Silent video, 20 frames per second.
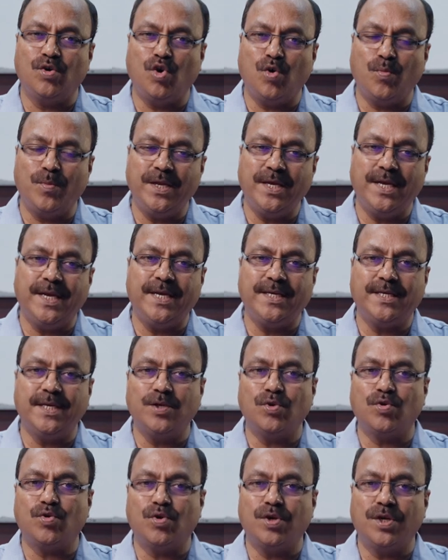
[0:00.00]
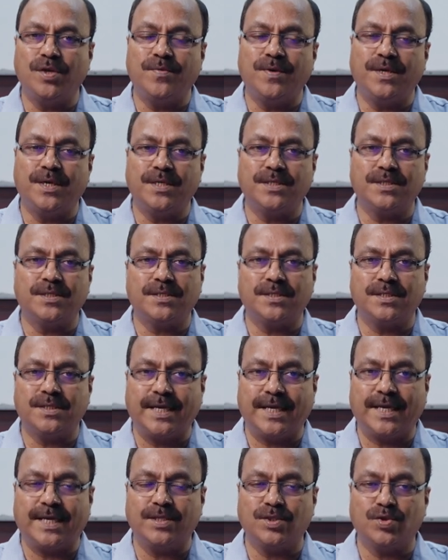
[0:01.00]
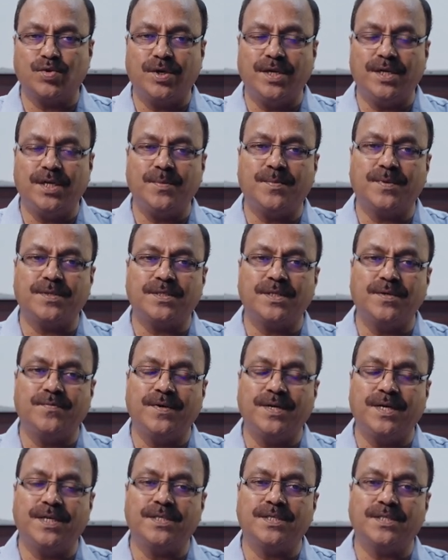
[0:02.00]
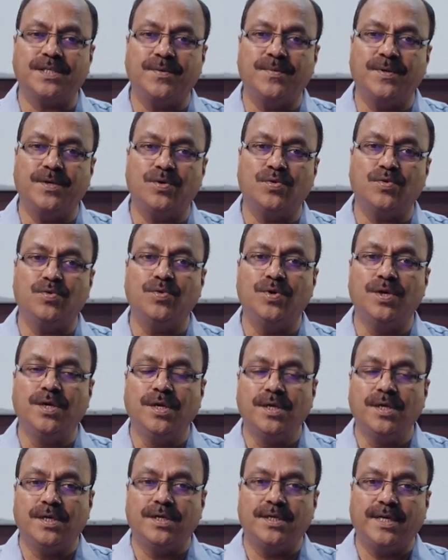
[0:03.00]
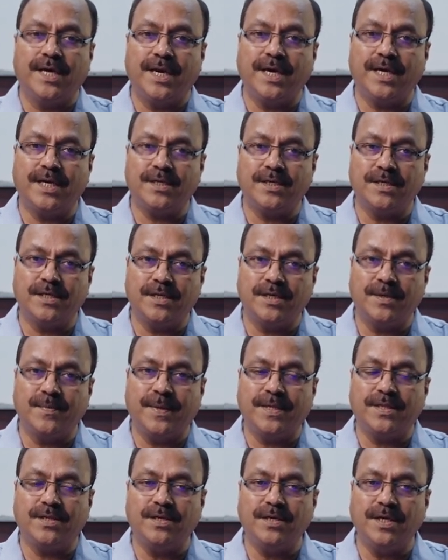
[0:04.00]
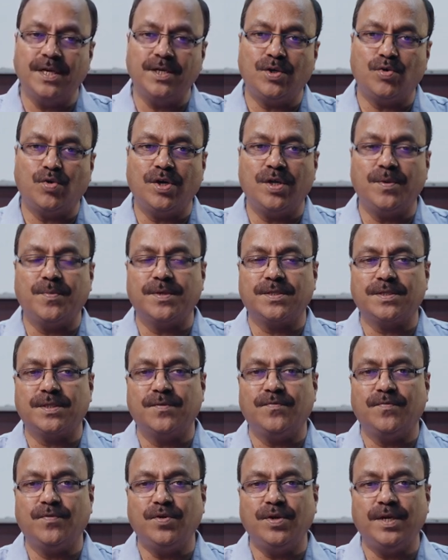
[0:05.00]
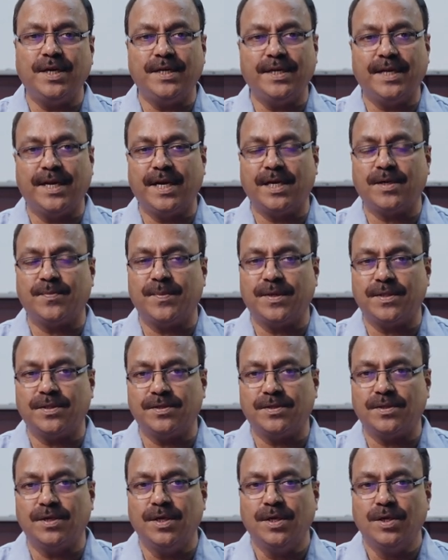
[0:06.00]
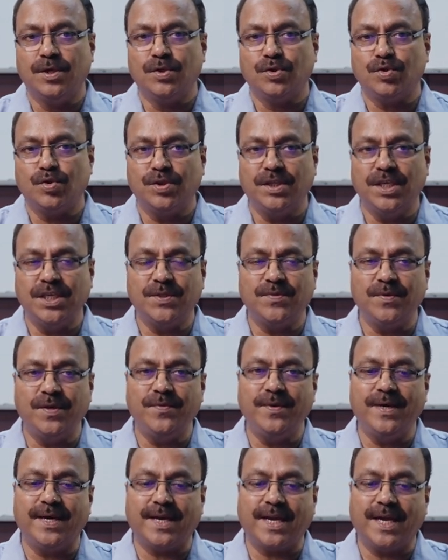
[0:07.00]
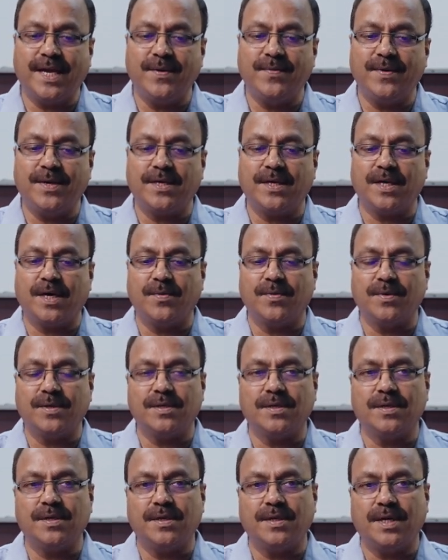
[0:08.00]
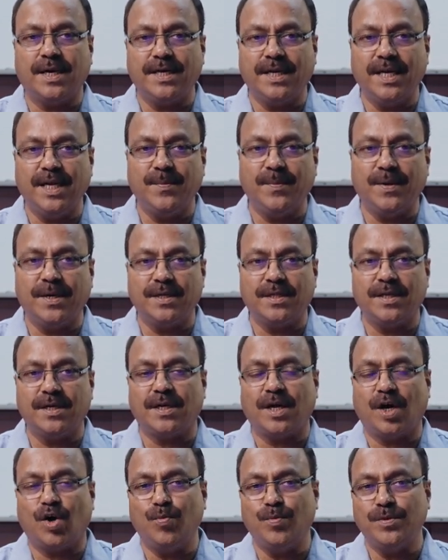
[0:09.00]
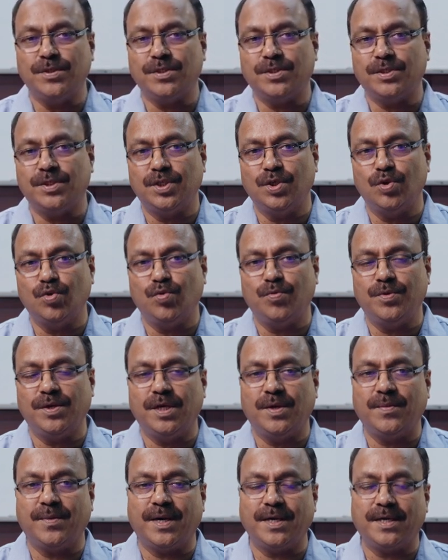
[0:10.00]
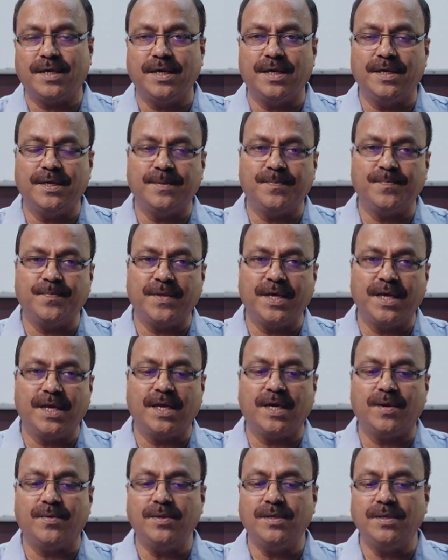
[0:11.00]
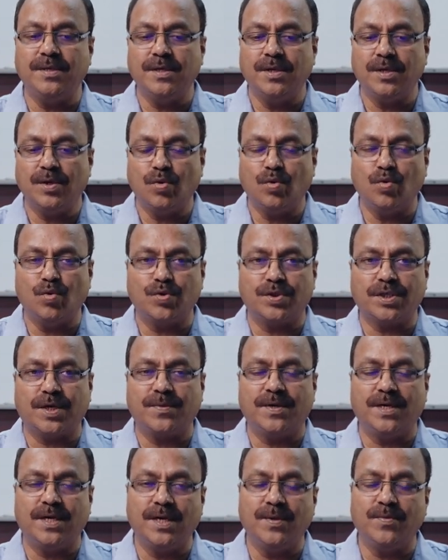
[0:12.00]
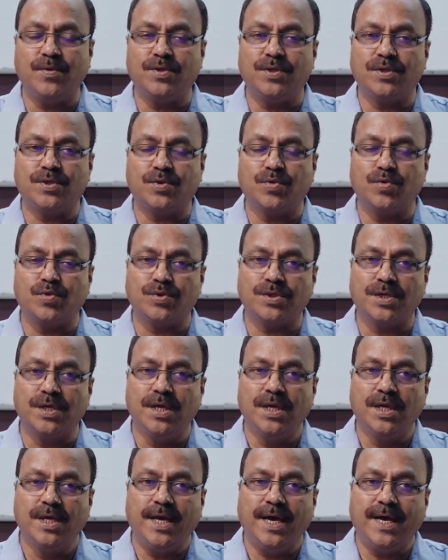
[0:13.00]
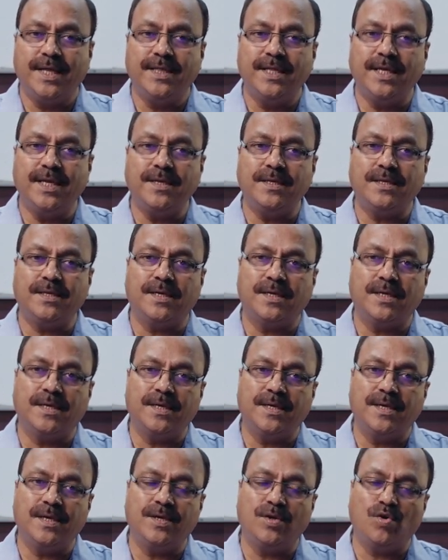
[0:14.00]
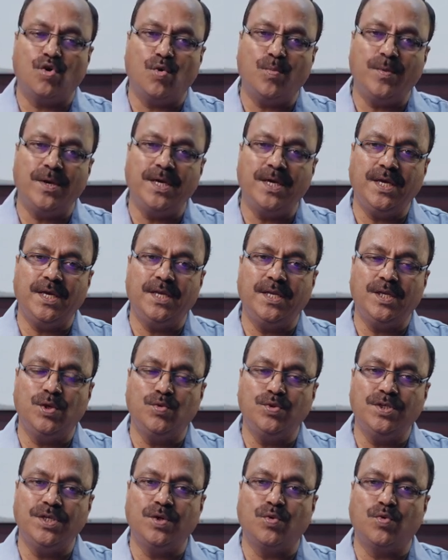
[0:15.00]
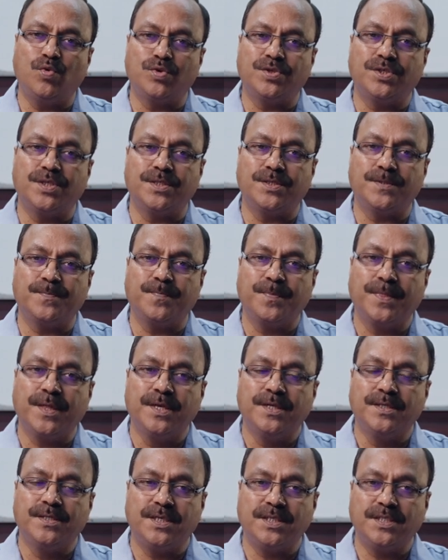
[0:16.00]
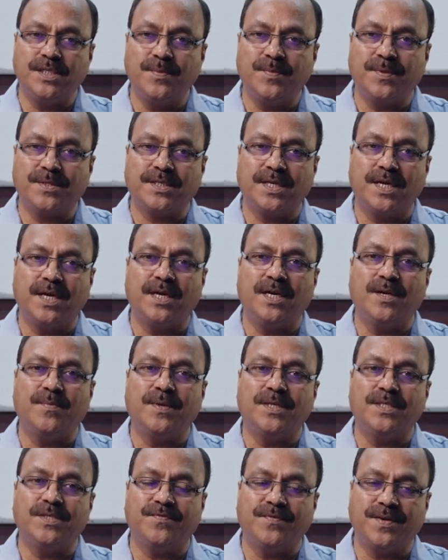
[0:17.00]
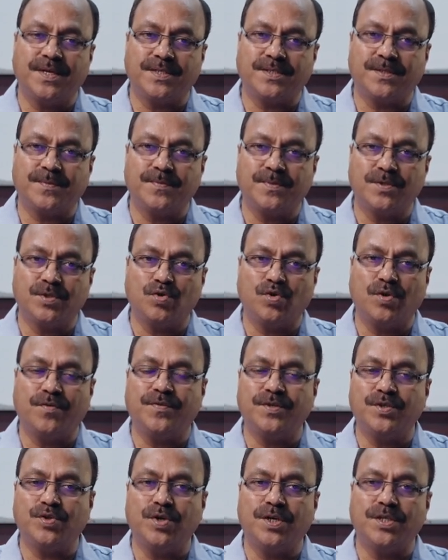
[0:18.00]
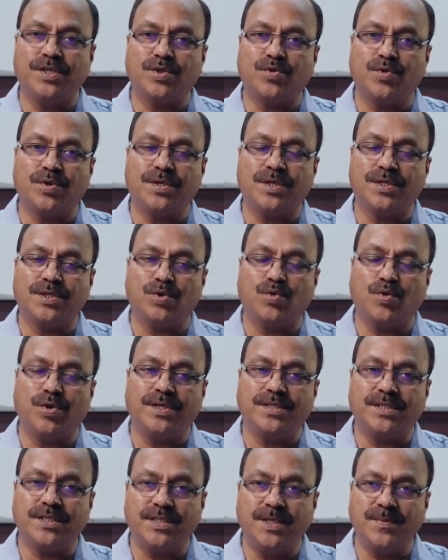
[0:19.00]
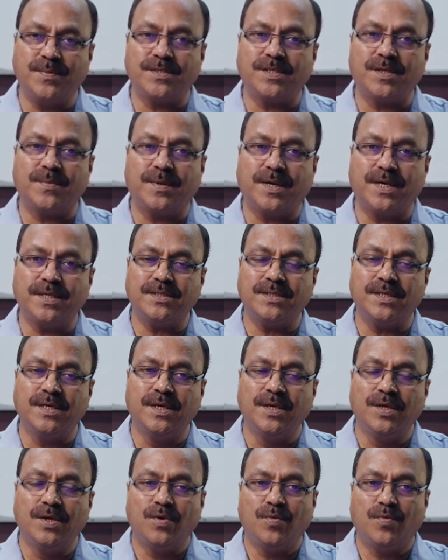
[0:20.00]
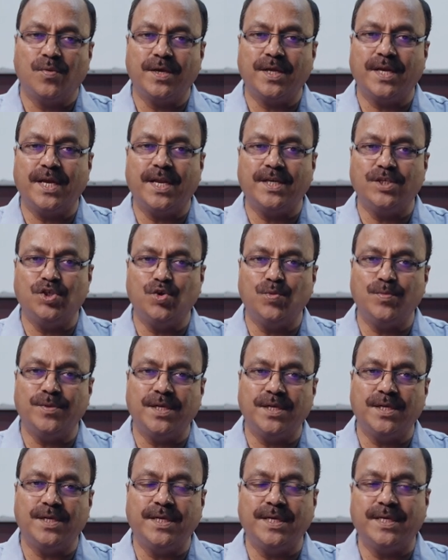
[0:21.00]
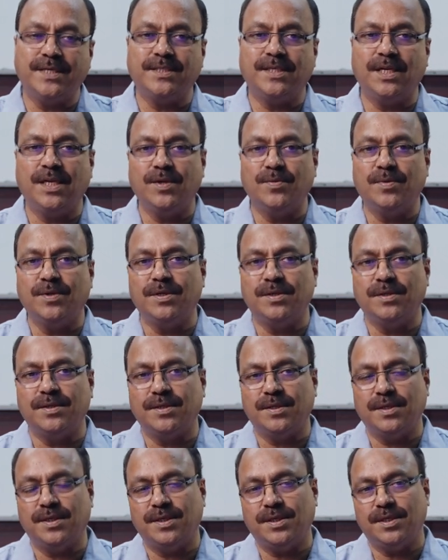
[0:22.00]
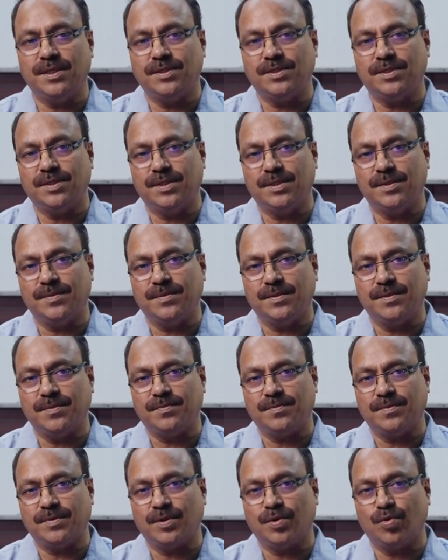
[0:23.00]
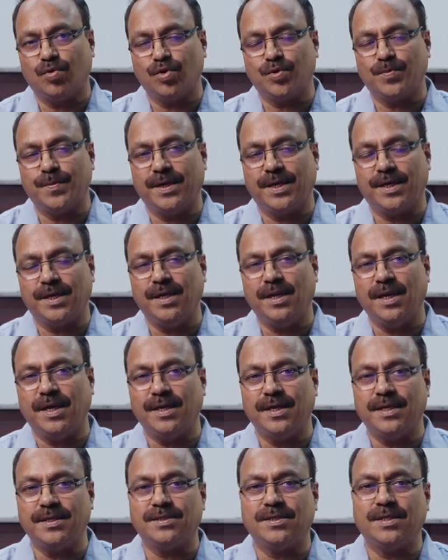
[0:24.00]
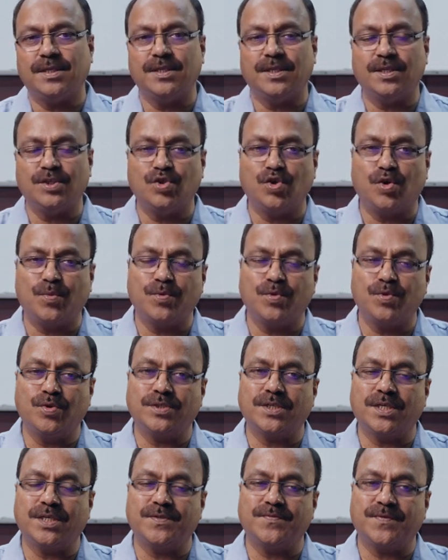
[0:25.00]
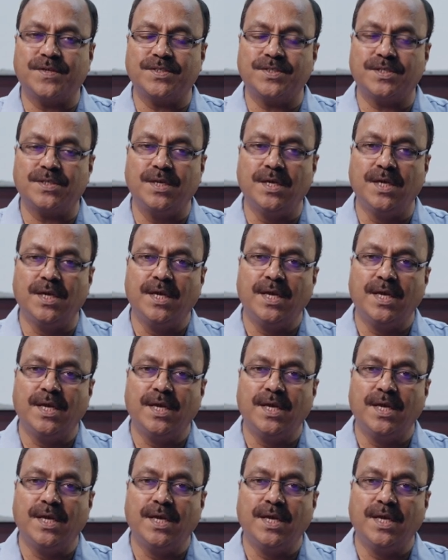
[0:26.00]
Normally eighty to twenty weightage is taken. So eighty percent weightage is given to direct uh, method and twenty percent for indirect method. So this way we arrive at our attainment, that how much C O we have attained in our course after deliver this course. And then uh, and normally in U G courses, sixty percent attainment is fixed. So if a student is scoring sixty percent marks, one can assume that he has delivered uh, his uh, course material, or he has done the job to the satisfaction.